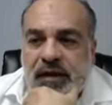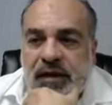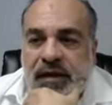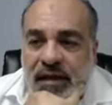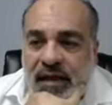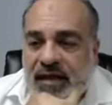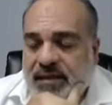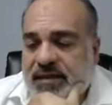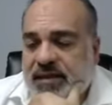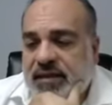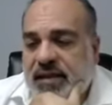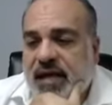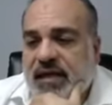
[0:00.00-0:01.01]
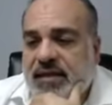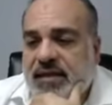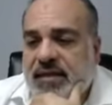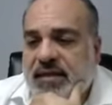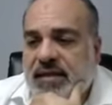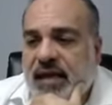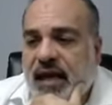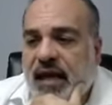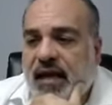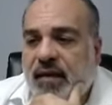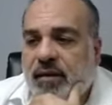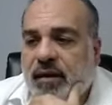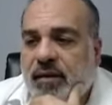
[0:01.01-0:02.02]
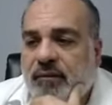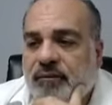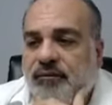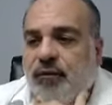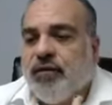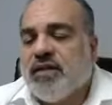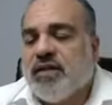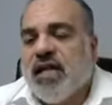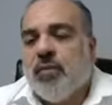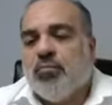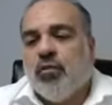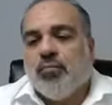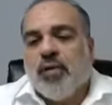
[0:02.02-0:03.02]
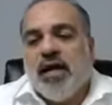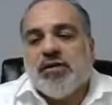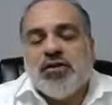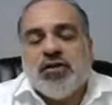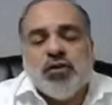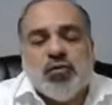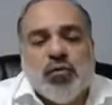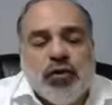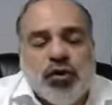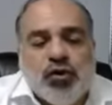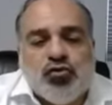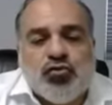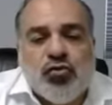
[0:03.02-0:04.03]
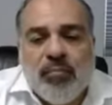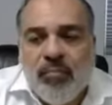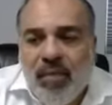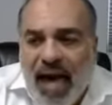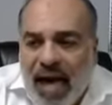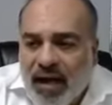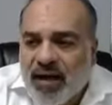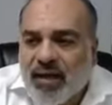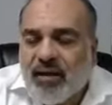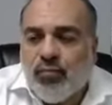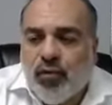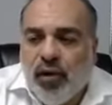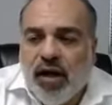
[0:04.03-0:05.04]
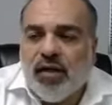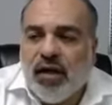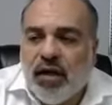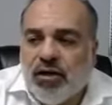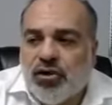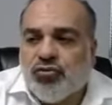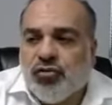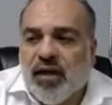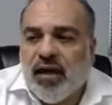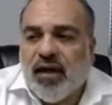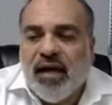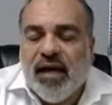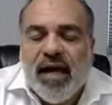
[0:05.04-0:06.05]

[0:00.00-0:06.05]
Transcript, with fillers: Yes, yes. For example, patients with a traumatic brain injury